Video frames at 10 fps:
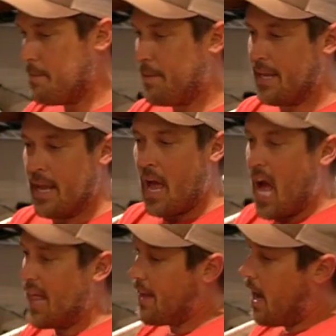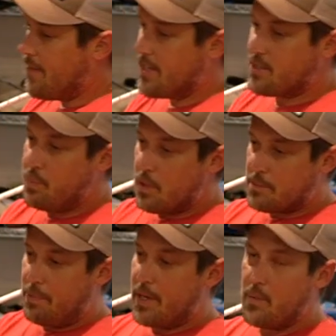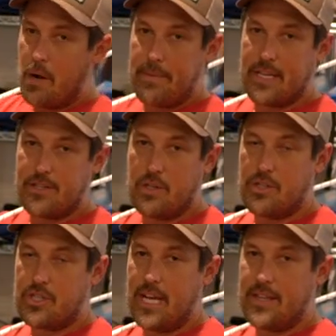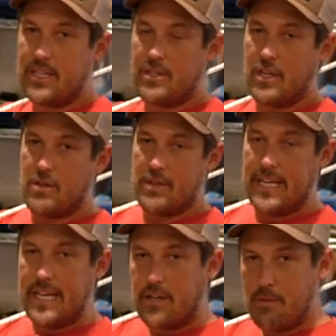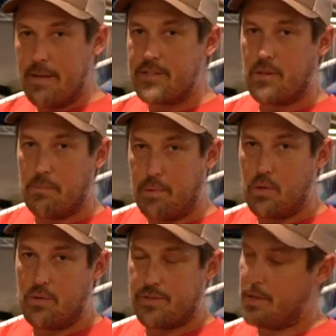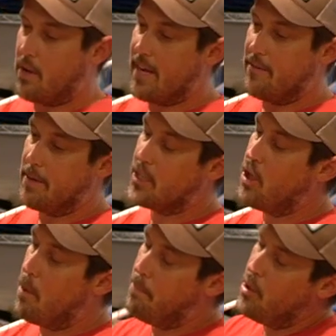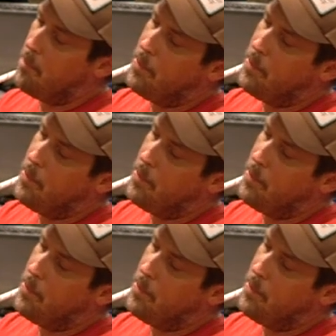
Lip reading: But this works pretty well because you can just take these little incremental pulls. Okay, everybody, go pull,